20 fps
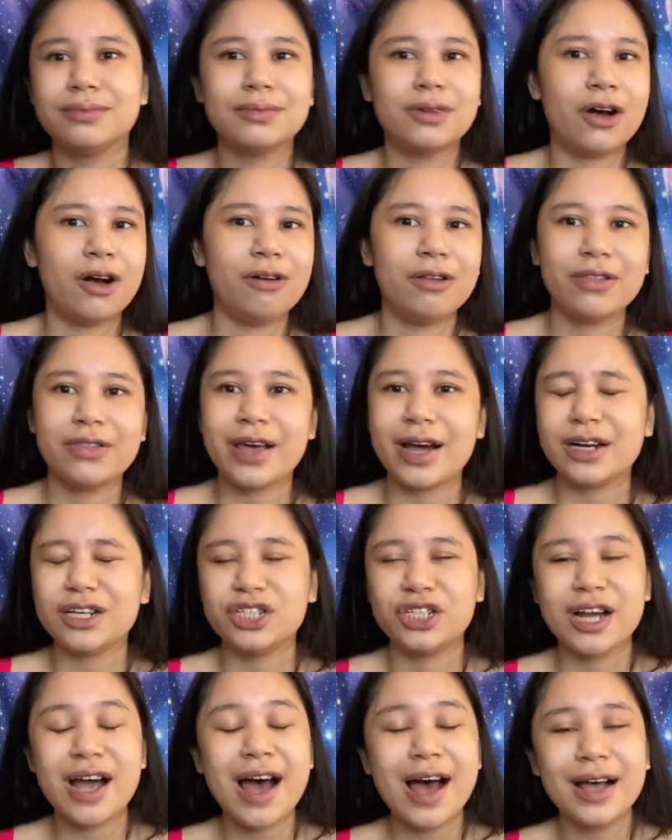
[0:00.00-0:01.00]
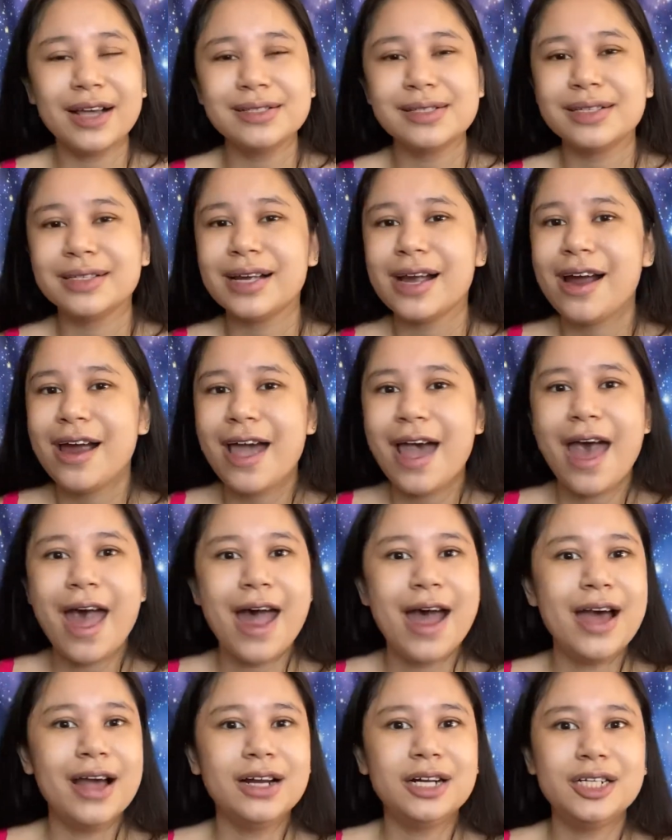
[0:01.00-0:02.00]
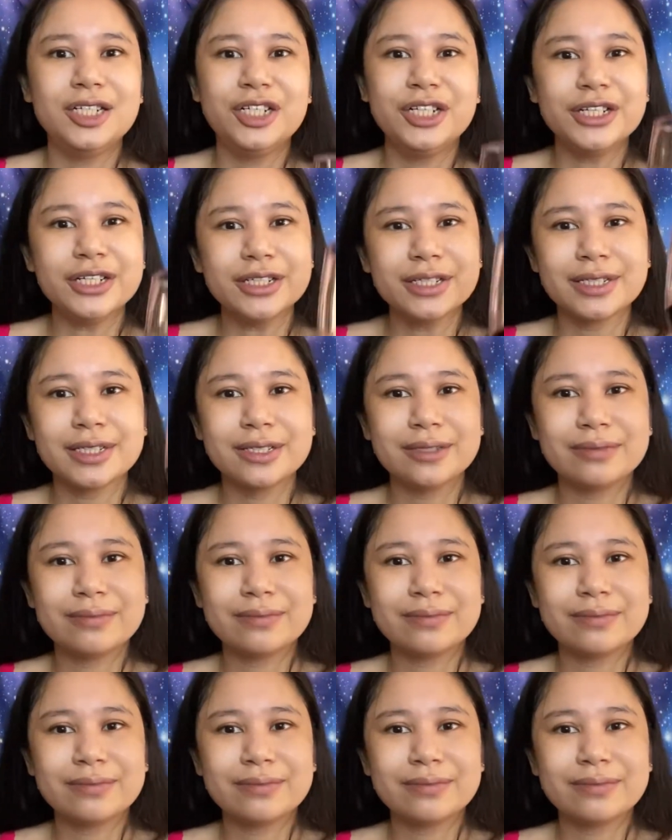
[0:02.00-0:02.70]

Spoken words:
all that jazz, and cheers!